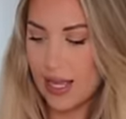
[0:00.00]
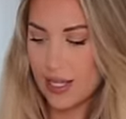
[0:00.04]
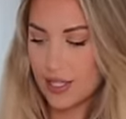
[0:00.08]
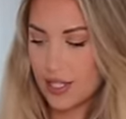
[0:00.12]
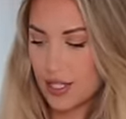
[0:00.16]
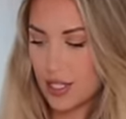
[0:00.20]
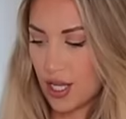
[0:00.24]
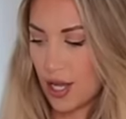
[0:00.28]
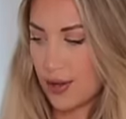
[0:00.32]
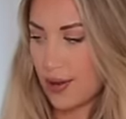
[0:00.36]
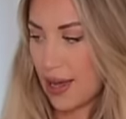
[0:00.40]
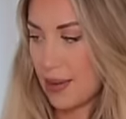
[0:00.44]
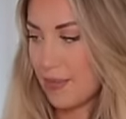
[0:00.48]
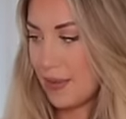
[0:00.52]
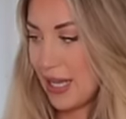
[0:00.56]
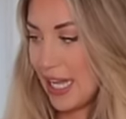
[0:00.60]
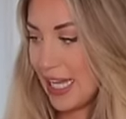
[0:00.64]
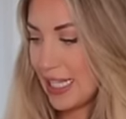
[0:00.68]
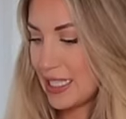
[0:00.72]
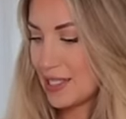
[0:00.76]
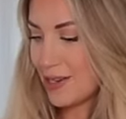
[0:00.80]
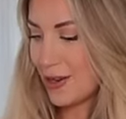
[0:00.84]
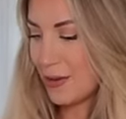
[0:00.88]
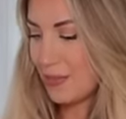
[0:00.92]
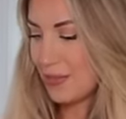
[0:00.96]
So I
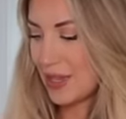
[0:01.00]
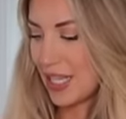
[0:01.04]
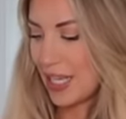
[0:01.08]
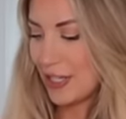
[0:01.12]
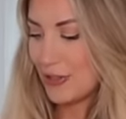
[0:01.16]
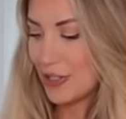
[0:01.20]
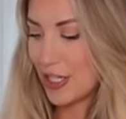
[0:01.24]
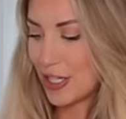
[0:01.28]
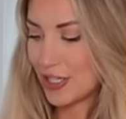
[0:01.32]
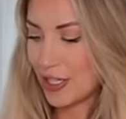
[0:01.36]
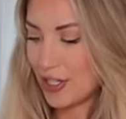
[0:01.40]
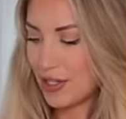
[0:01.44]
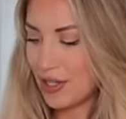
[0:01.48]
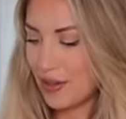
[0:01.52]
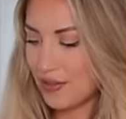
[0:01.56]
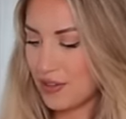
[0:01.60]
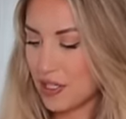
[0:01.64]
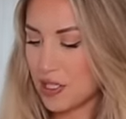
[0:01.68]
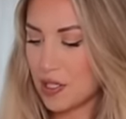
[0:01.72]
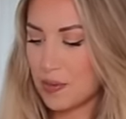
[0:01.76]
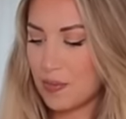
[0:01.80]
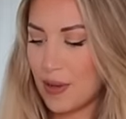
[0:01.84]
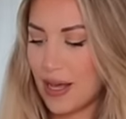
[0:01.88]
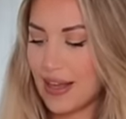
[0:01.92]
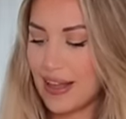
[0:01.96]
picked up these. I don't know if
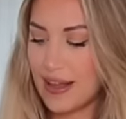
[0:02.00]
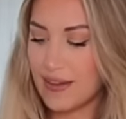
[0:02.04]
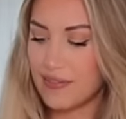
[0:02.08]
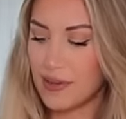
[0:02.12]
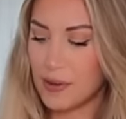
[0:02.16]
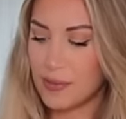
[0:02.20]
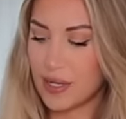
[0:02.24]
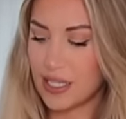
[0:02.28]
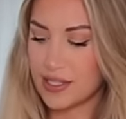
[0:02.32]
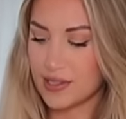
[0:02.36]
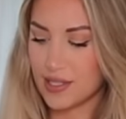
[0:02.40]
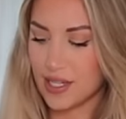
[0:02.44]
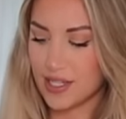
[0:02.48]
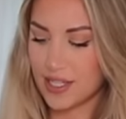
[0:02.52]
they're the perfect ones.